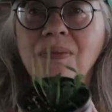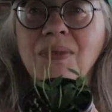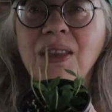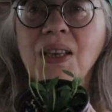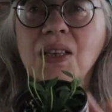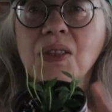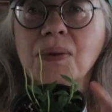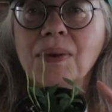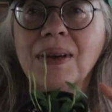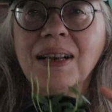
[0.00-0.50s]

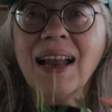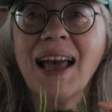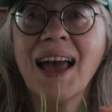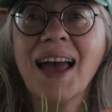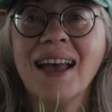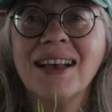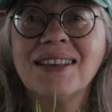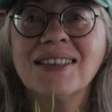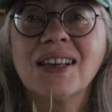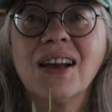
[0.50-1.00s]
This one
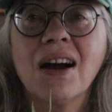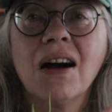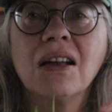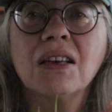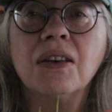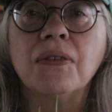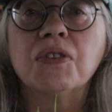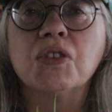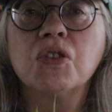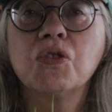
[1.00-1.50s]
has
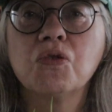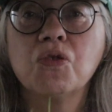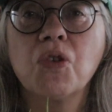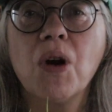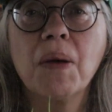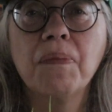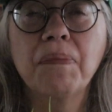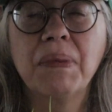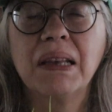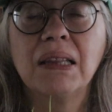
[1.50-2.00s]
kind of
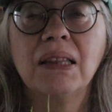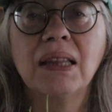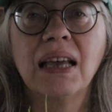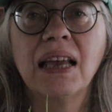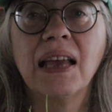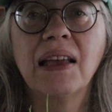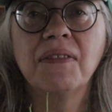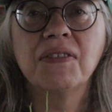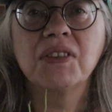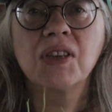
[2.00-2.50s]
stripy
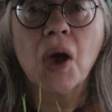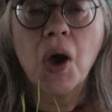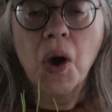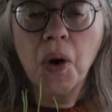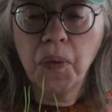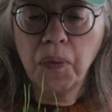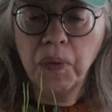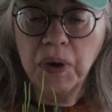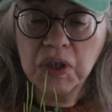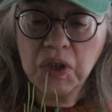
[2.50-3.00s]
leaves,
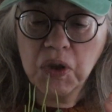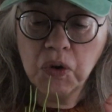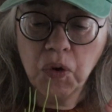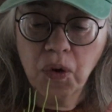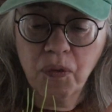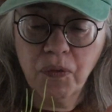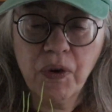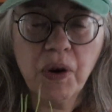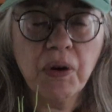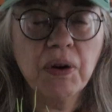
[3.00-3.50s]
which
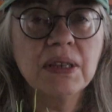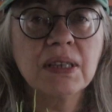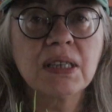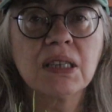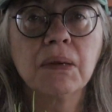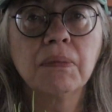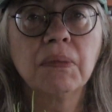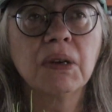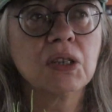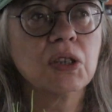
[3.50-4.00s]
look very
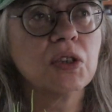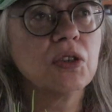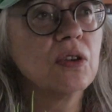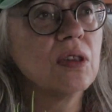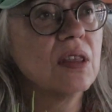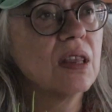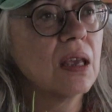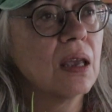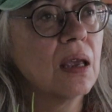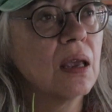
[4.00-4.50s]
similar to
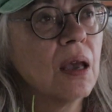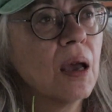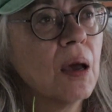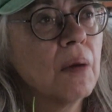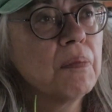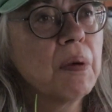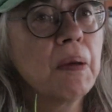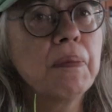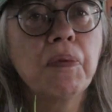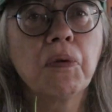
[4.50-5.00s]
the
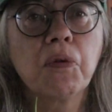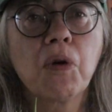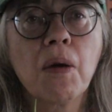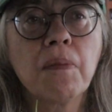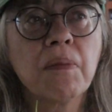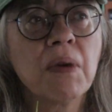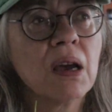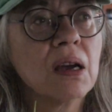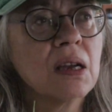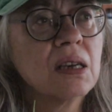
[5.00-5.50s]

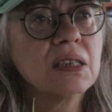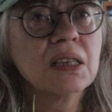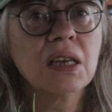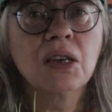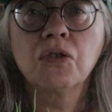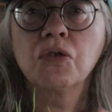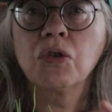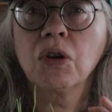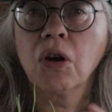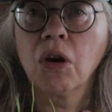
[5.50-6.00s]
Peperomia
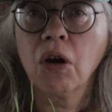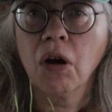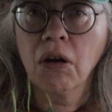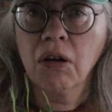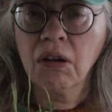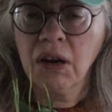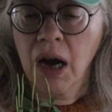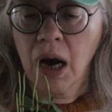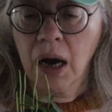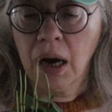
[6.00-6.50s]

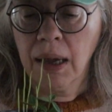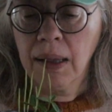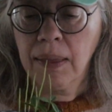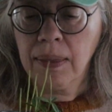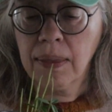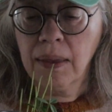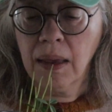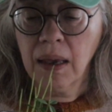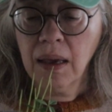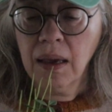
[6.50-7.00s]
tetragona, I
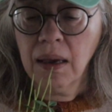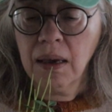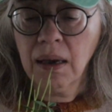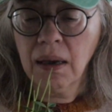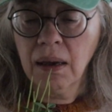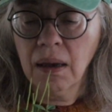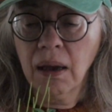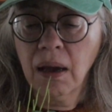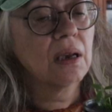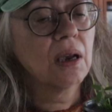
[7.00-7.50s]
think.
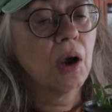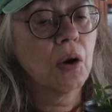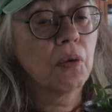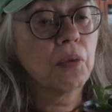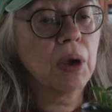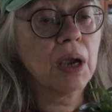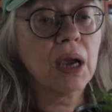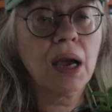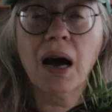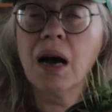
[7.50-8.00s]

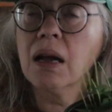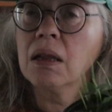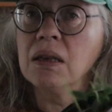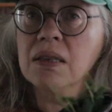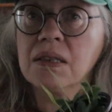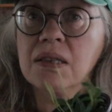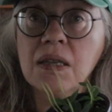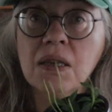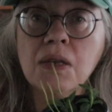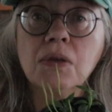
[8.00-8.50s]

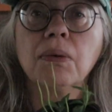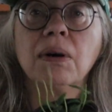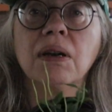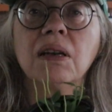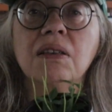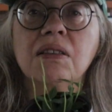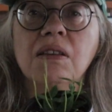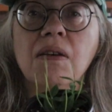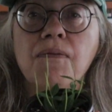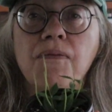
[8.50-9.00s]
Regardless, this one
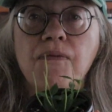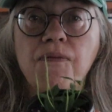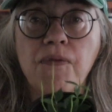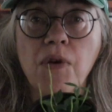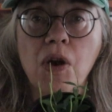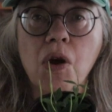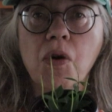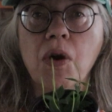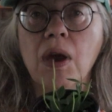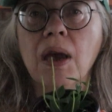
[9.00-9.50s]
is a
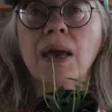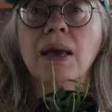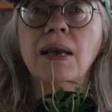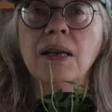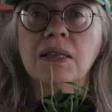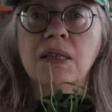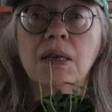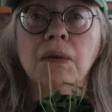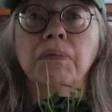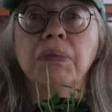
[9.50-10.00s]
very
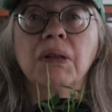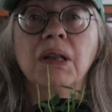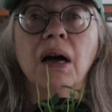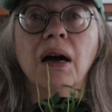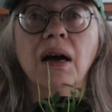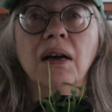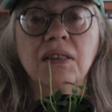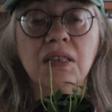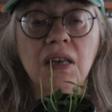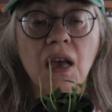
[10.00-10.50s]
easy
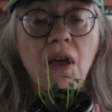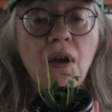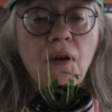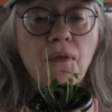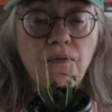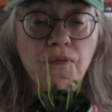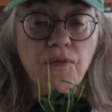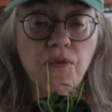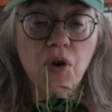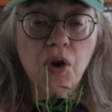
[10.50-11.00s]
plant,
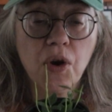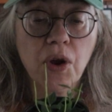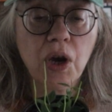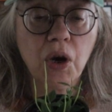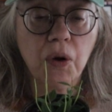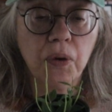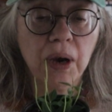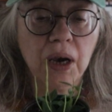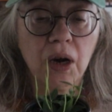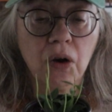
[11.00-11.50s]
very
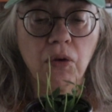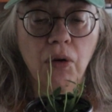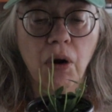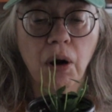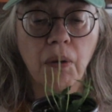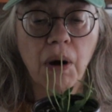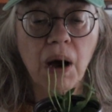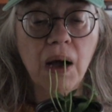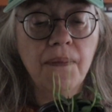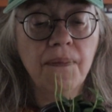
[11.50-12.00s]
quick
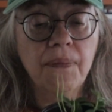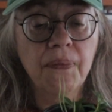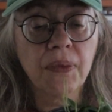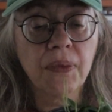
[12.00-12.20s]
grower.